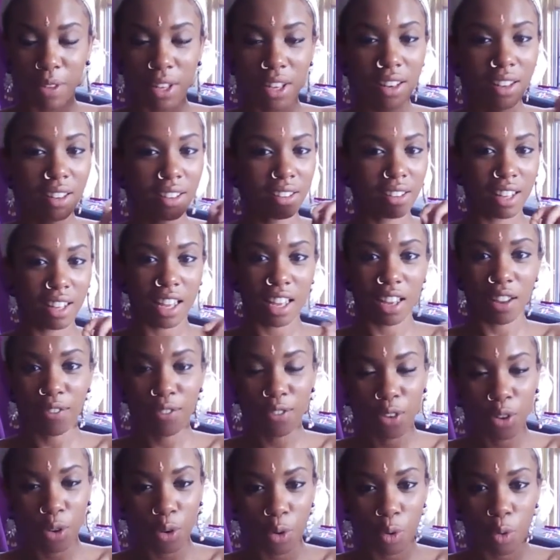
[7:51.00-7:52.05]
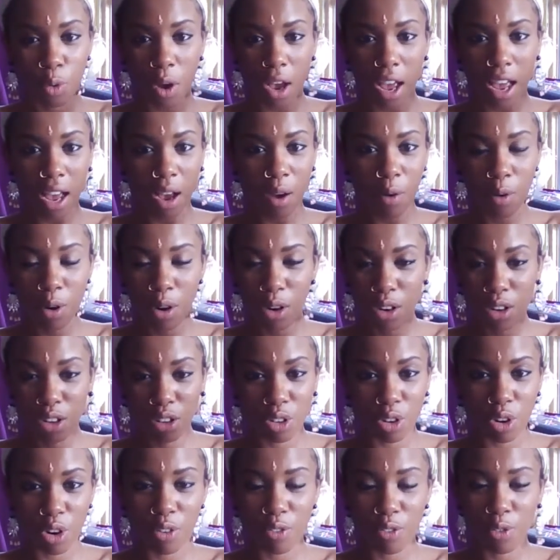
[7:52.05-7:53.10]
It doesn't take a few
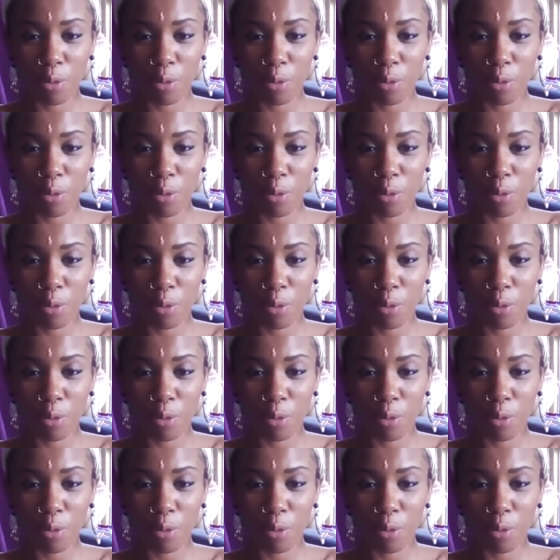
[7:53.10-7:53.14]
hours or a